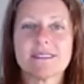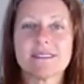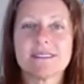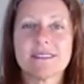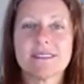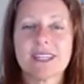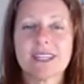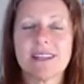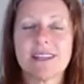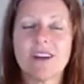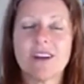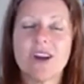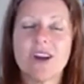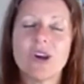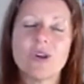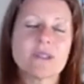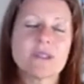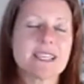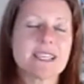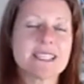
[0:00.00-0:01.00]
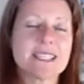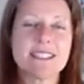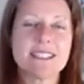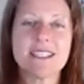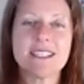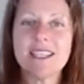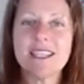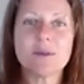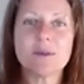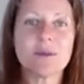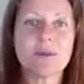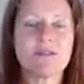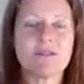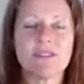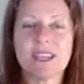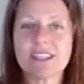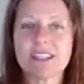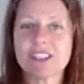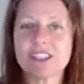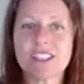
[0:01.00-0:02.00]
I know as I see the
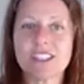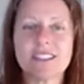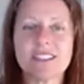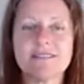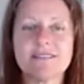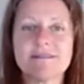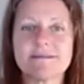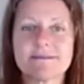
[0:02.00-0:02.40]
perfection